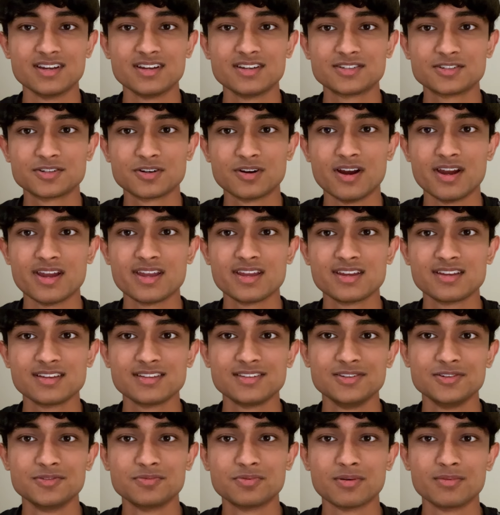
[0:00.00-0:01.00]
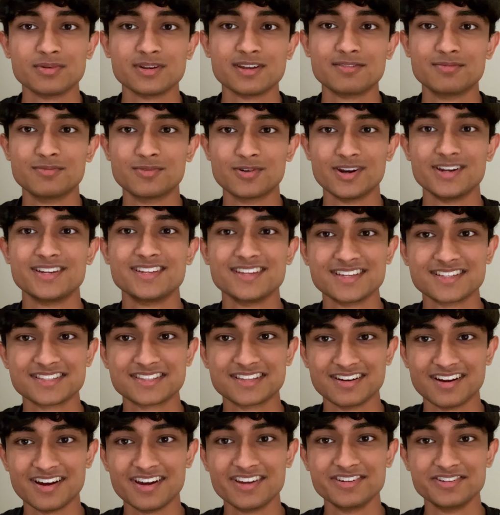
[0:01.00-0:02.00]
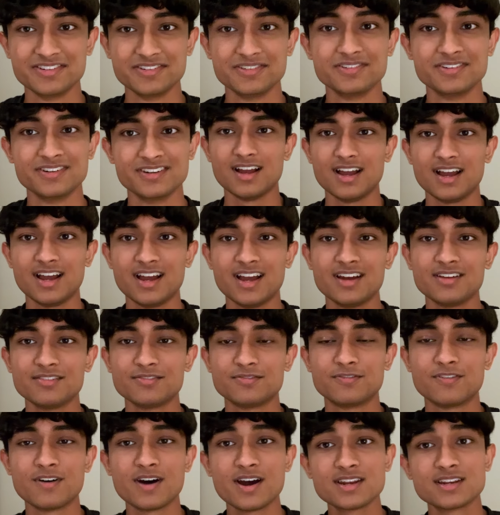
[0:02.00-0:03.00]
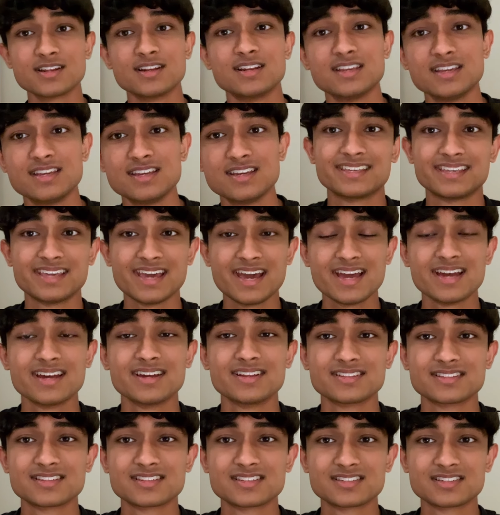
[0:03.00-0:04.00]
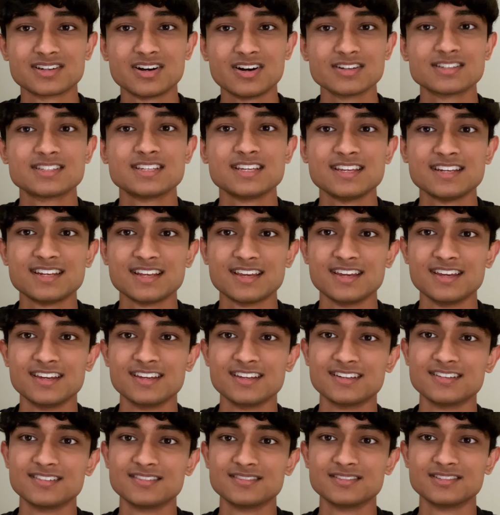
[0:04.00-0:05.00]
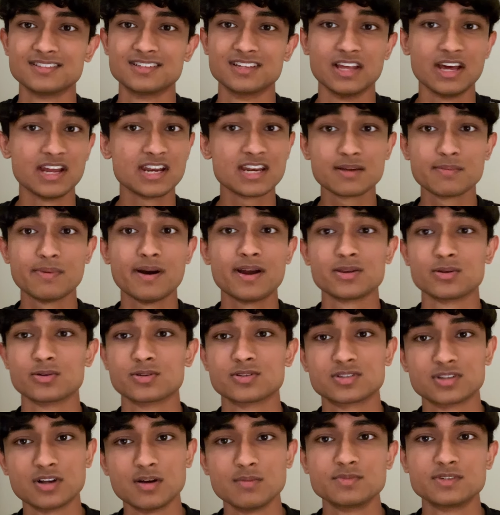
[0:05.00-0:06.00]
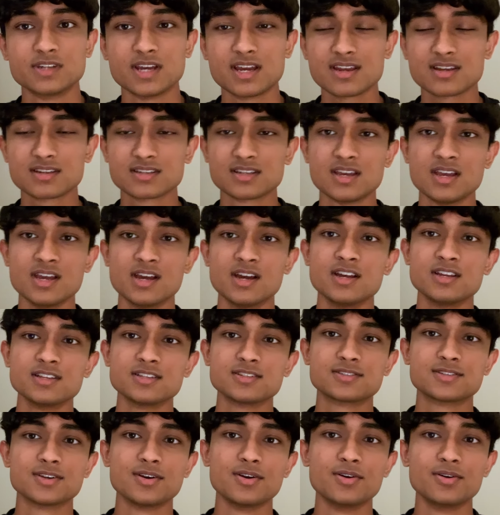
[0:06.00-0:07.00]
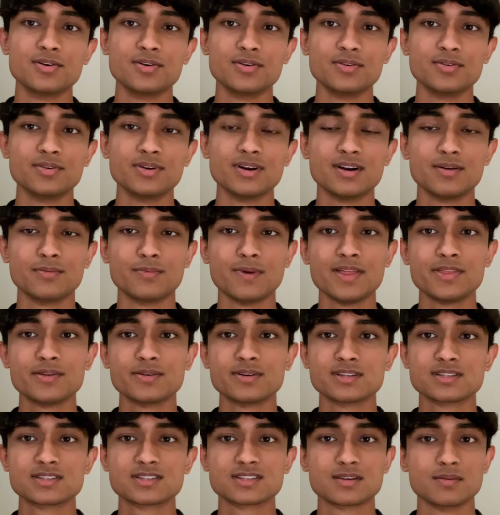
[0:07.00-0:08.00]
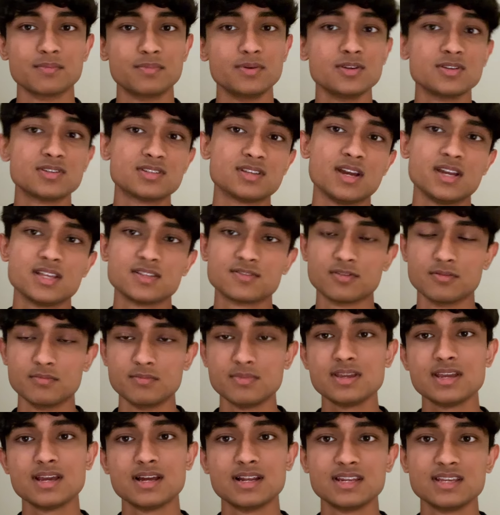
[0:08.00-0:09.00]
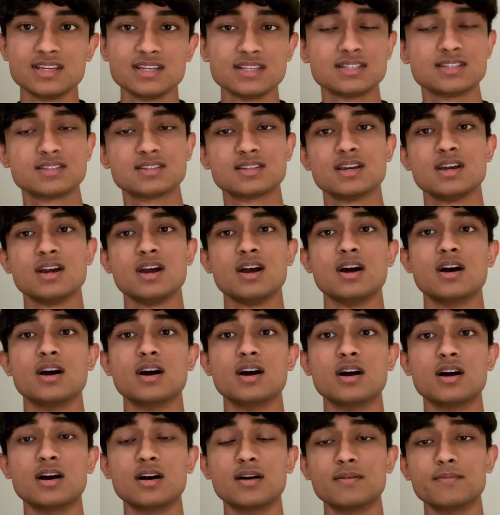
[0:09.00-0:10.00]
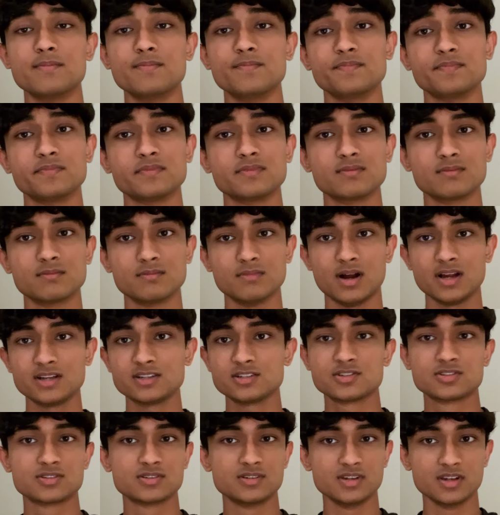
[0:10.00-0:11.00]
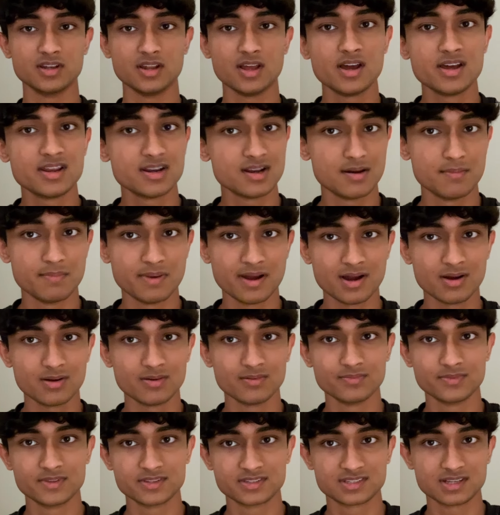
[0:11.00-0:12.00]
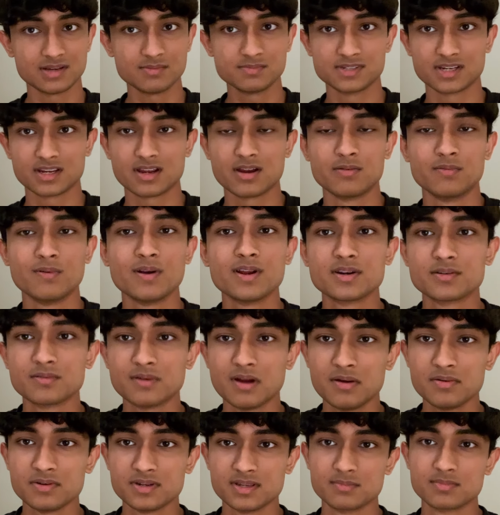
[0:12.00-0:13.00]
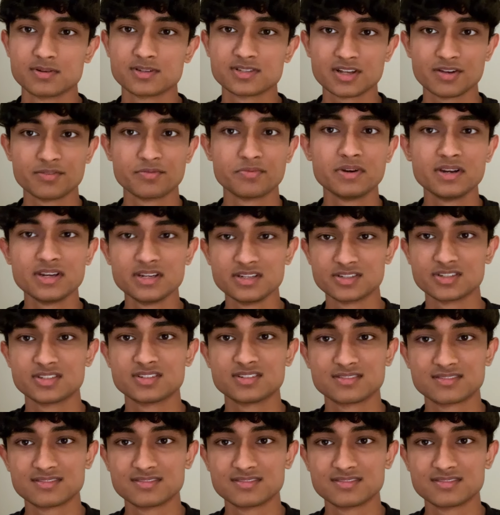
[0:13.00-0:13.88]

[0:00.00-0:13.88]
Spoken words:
try. You probably have more ideas than I do. And finally, get started in learning about your subject. So whether it's computer science, for me at least, I just learned about the subject. I read around it because I really just